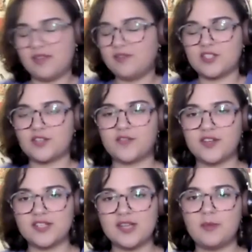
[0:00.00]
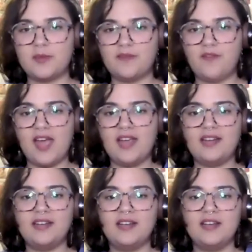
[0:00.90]
just your first name would be fine,
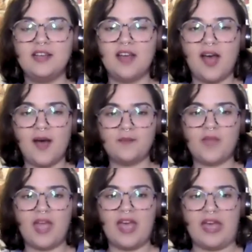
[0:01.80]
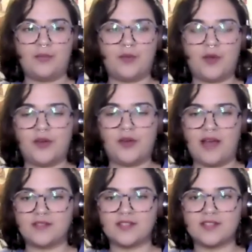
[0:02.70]
and
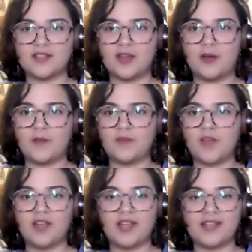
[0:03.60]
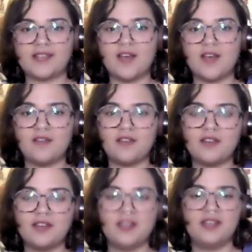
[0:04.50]
pronouns. So I'll kick us off.
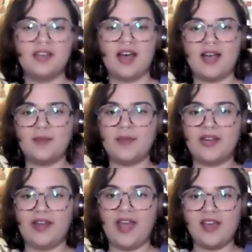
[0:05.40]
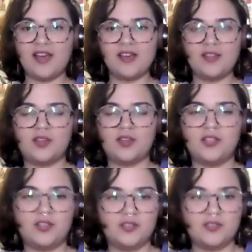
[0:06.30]
I'm Anaya. You could
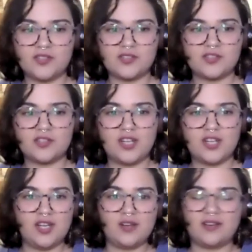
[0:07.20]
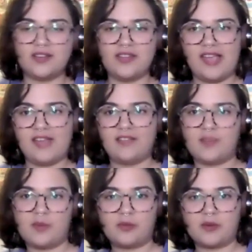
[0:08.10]
use she or they. They
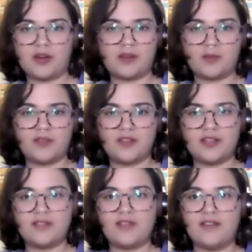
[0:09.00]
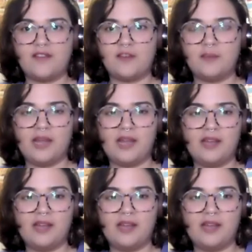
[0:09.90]
both work perfectly fine for me.